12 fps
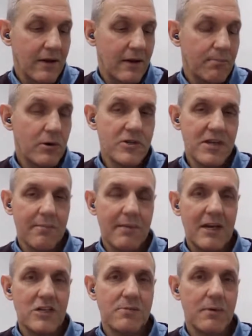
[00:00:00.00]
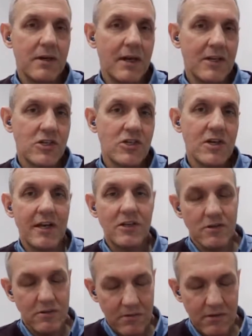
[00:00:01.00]
project management and
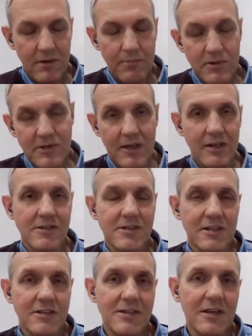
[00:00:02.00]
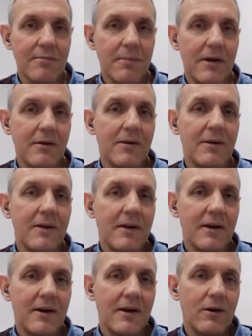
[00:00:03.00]
change, in particular Six Sigma,
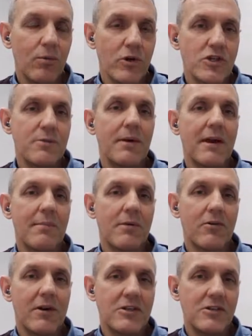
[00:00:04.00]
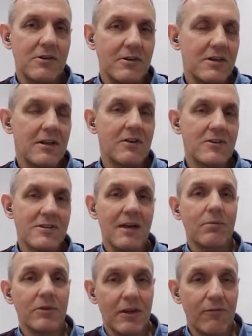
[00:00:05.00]
once you become a graduate engineer, because they
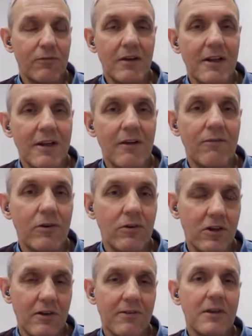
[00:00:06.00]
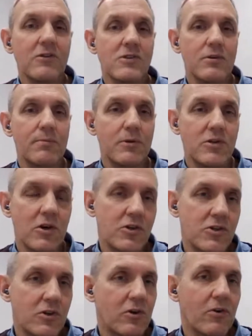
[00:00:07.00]
will definitely give you, they'll supercharge
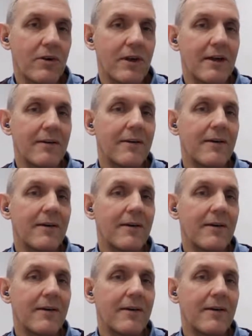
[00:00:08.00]
your career